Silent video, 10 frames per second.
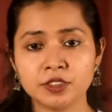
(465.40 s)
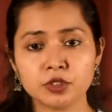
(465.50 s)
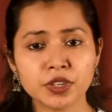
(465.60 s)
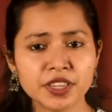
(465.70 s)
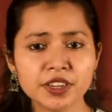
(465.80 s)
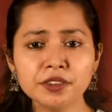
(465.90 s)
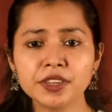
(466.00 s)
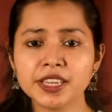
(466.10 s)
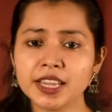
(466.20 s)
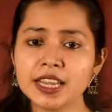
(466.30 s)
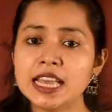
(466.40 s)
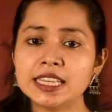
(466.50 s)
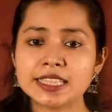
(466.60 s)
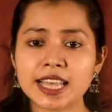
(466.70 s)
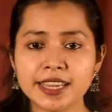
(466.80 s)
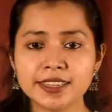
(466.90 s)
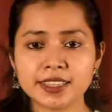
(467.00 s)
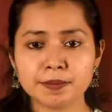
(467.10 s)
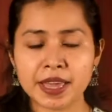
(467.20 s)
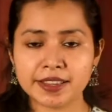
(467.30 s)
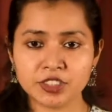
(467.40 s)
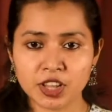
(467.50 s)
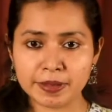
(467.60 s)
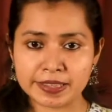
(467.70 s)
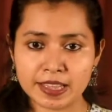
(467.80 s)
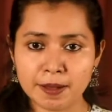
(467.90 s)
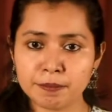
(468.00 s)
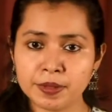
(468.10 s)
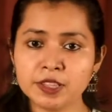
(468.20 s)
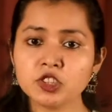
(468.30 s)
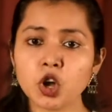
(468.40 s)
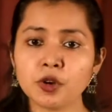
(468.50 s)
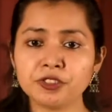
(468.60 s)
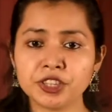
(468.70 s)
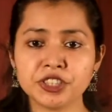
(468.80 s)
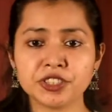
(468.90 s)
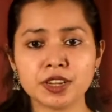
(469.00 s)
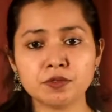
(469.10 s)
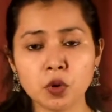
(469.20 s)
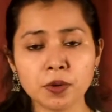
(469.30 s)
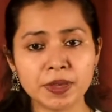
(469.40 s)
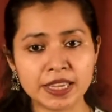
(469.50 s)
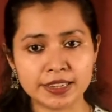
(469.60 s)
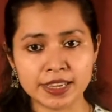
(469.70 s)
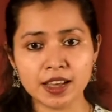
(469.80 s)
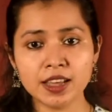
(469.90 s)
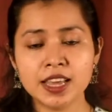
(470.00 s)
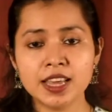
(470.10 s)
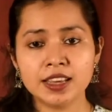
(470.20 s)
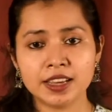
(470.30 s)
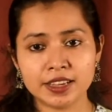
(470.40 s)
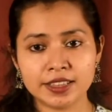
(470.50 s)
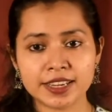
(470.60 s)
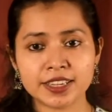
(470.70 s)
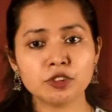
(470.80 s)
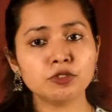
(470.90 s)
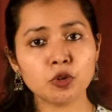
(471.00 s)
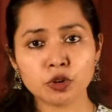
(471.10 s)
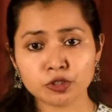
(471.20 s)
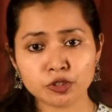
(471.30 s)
so here we can cite some exam examples of traditional folk media uh, that are folk